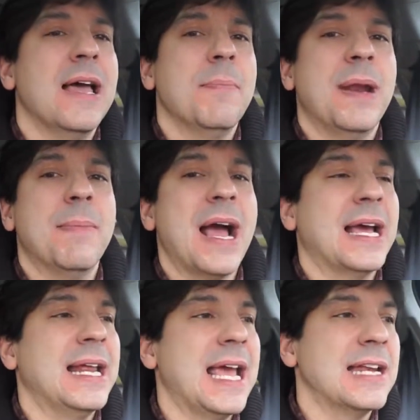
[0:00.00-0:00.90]
But am I
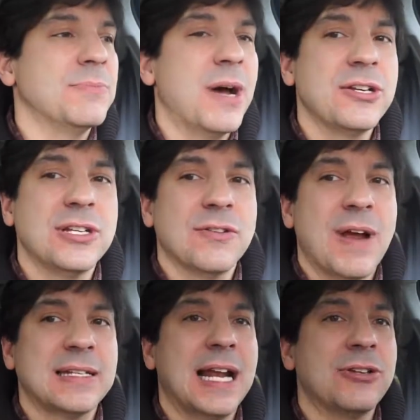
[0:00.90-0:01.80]
going to get as much as a
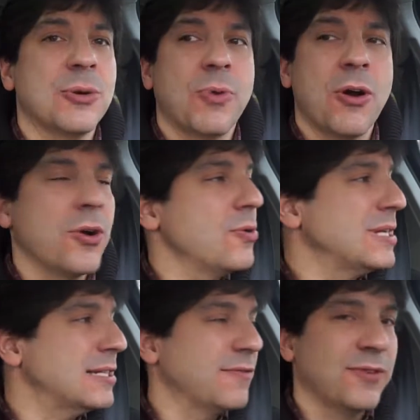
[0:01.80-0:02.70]
residential broker who
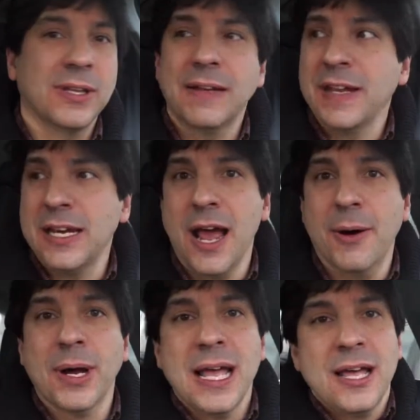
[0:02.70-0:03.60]
does it for a living? No.